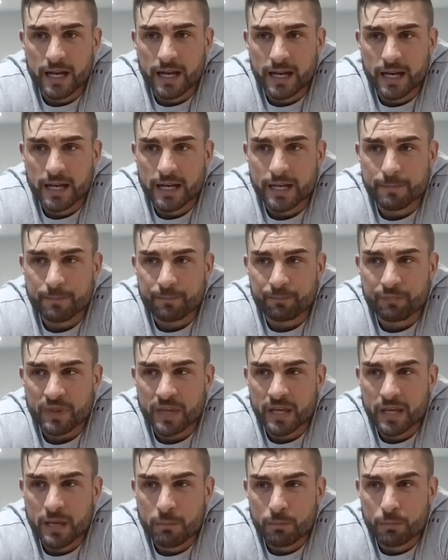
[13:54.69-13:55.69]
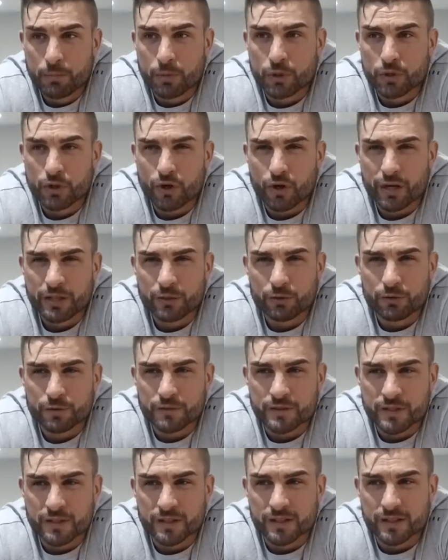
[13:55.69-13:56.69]
But not
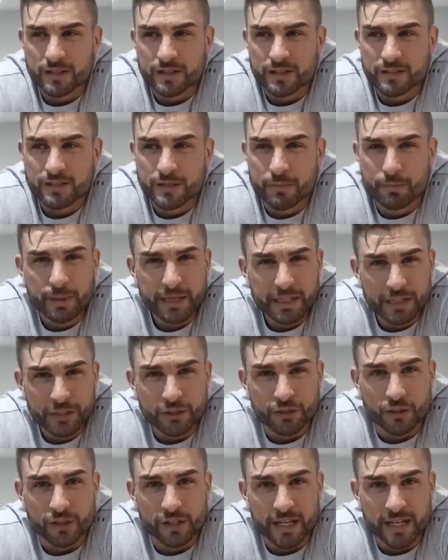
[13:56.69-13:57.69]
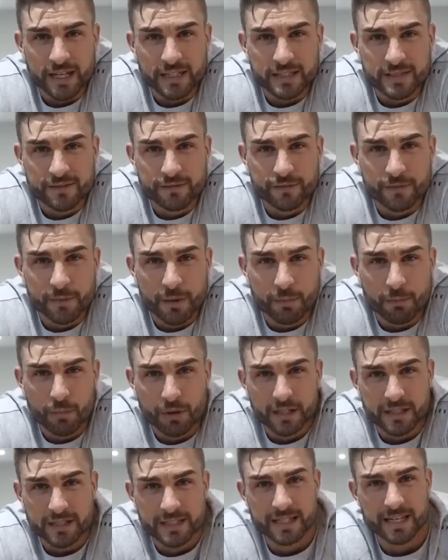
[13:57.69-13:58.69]
enough to binge on it and for my
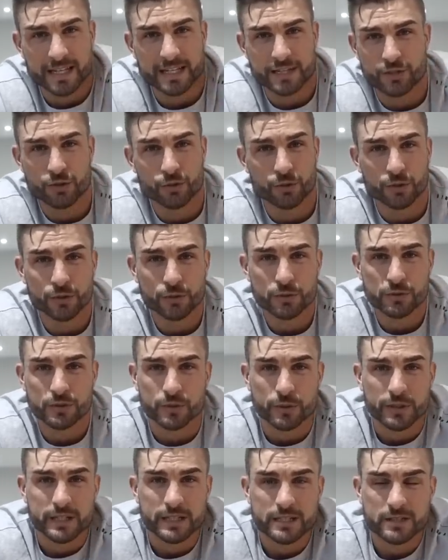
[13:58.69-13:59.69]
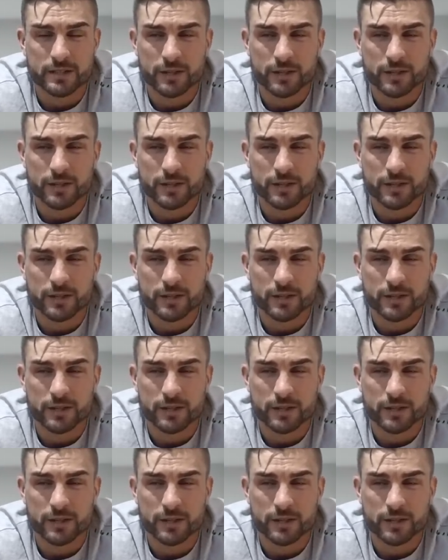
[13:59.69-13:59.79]
body to get too used to it.